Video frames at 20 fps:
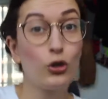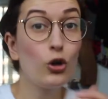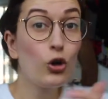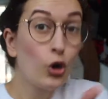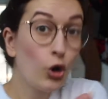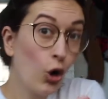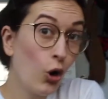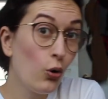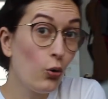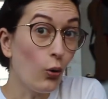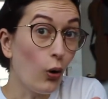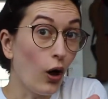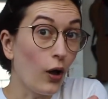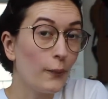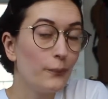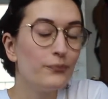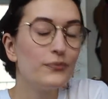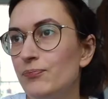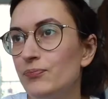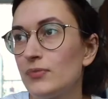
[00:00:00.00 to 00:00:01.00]
Cool.
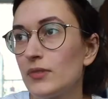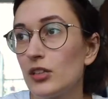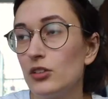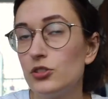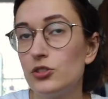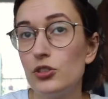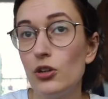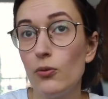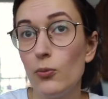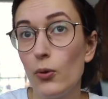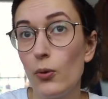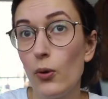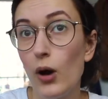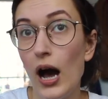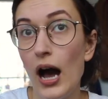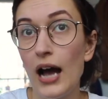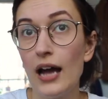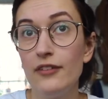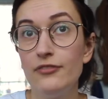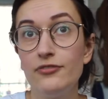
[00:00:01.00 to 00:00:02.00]
So
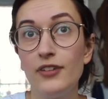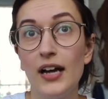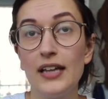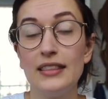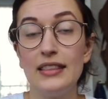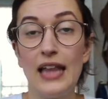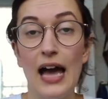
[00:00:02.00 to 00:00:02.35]
I find